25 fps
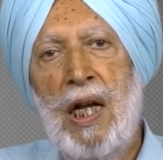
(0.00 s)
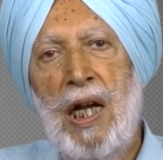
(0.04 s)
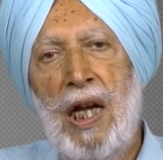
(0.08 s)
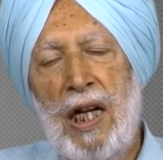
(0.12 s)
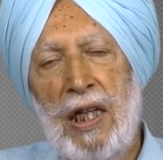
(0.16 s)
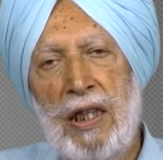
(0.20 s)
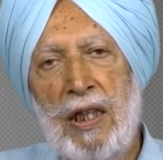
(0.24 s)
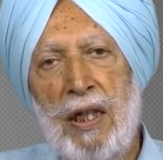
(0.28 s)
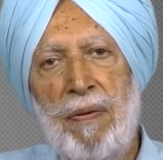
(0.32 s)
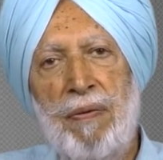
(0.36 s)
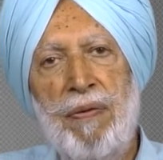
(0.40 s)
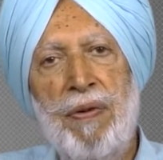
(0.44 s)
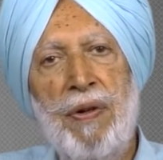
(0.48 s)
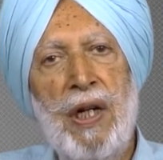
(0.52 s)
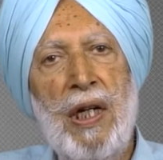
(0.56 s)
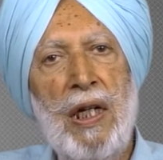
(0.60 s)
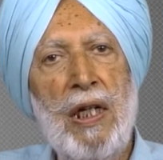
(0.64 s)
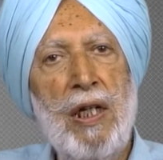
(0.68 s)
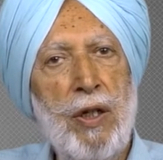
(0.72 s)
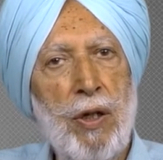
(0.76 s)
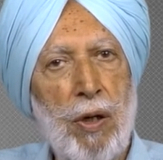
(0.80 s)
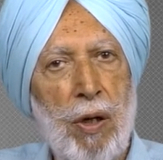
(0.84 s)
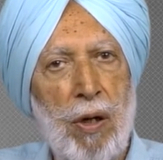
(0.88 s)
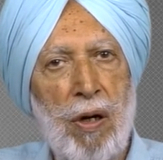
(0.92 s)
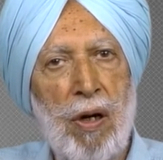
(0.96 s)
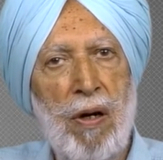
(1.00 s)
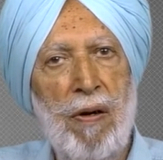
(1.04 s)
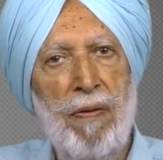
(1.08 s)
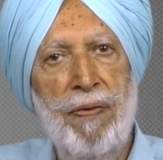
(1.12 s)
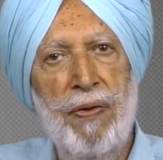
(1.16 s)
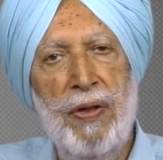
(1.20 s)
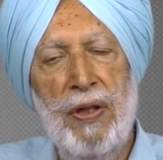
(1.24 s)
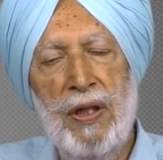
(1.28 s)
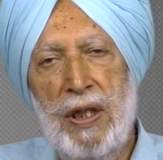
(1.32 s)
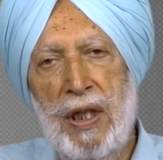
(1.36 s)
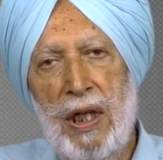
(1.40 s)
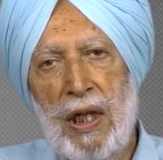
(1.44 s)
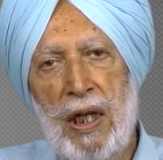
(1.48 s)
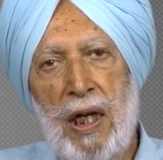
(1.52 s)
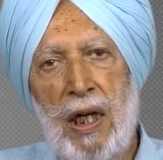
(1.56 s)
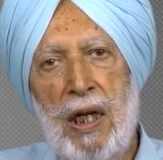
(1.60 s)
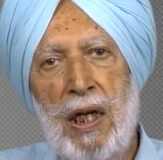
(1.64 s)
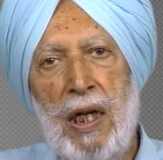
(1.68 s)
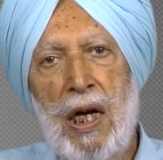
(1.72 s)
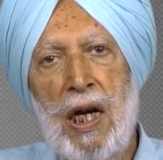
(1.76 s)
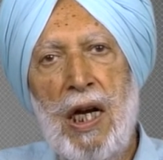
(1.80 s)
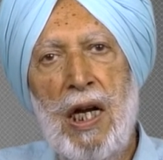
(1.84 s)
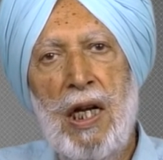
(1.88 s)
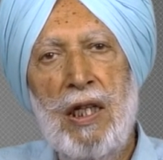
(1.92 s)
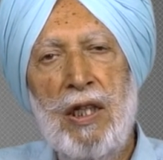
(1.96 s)
as a field
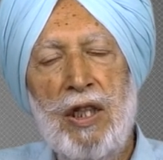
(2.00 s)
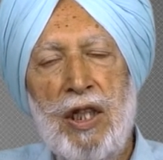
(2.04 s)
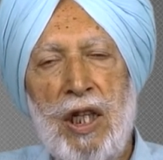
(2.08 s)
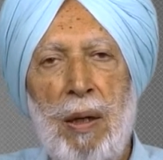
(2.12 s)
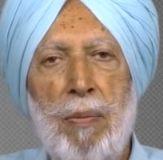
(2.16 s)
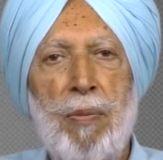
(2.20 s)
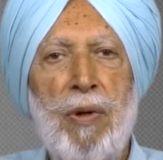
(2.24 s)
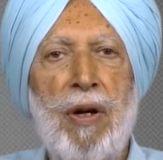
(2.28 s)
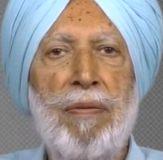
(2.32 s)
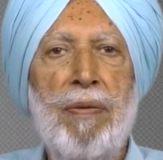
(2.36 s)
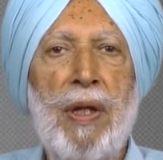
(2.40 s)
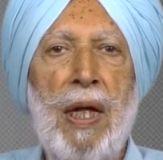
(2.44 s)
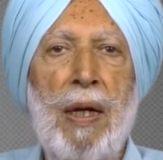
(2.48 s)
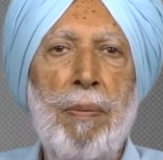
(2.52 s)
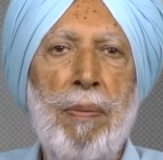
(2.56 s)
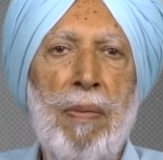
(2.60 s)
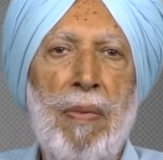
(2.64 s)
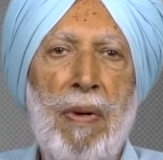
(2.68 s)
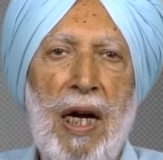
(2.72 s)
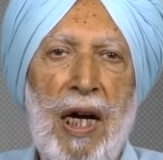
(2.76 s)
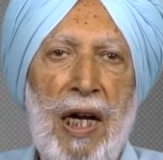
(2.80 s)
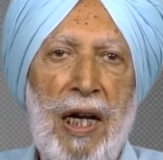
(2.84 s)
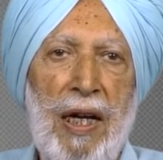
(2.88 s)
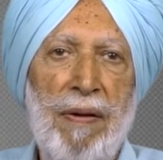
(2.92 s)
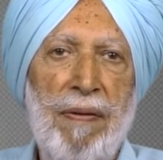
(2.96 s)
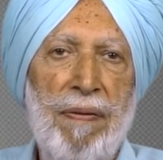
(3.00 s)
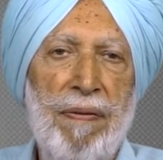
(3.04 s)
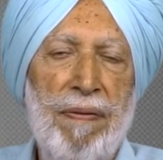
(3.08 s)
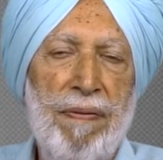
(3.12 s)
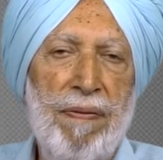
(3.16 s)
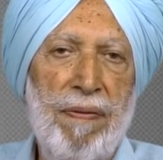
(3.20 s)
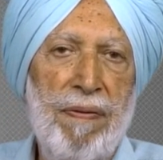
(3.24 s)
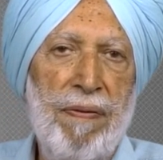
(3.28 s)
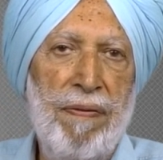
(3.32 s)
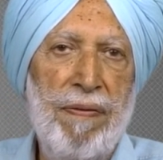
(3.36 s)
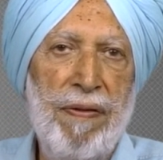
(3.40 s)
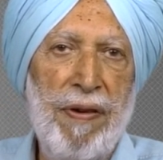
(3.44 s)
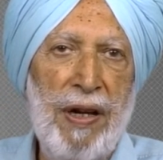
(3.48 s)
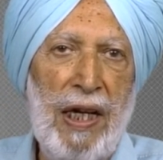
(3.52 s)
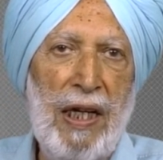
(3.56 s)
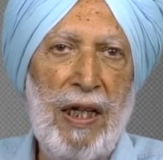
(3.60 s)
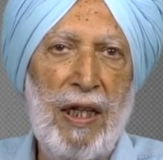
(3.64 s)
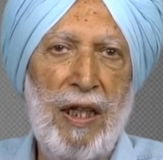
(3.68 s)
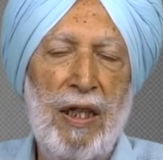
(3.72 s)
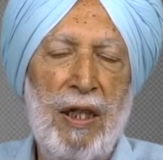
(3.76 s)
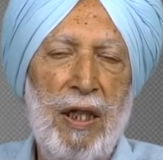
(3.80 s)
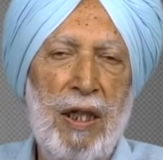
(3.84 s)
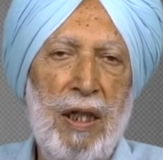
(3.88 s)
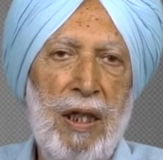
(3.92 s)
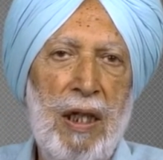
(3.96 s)
officer, some of them I
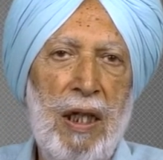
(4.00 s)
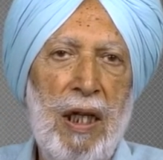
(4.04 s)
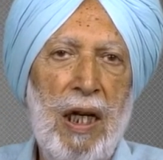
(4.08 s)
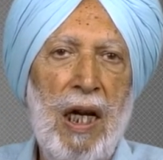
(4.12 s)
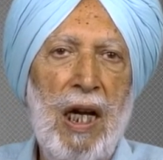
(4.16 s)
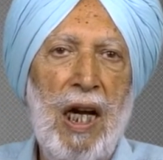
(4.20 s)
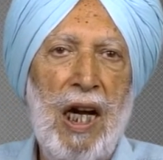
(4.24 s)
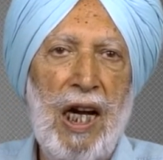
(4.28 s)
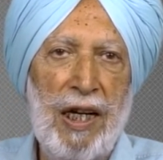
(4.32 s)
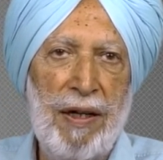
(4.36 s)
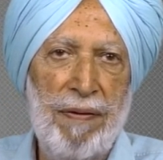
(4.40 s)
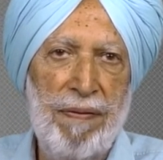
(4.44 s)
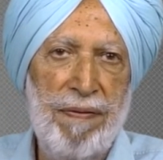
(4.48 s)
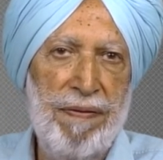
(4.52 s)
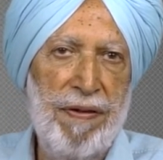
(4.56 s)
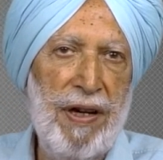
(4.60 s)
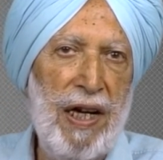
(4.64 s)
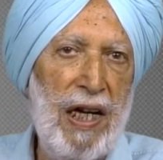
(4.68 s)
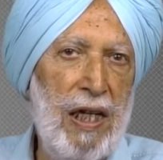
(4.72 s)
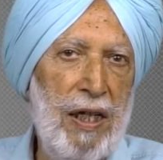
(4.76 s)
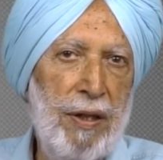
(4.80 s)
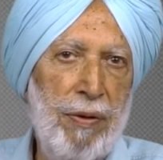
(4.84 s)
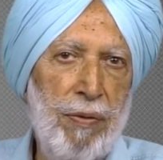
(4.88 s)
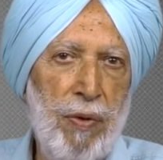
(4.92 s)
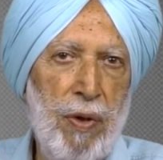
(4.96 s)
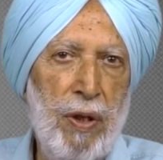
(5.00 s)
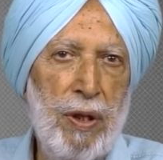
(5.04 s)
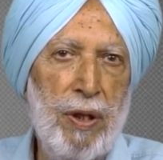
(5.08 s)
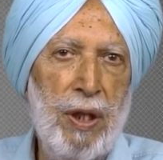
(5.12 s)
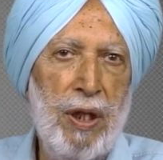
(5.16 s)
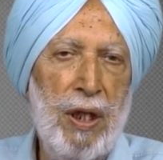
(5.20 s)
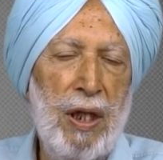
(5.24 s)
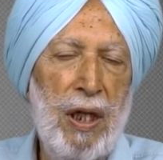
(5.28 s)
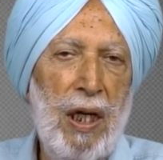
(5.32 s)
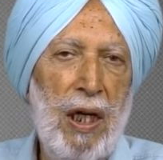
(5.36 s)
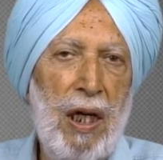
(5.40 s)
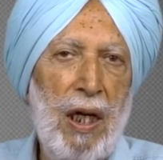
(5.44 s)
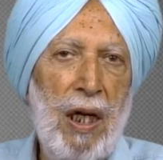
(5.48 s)
felt was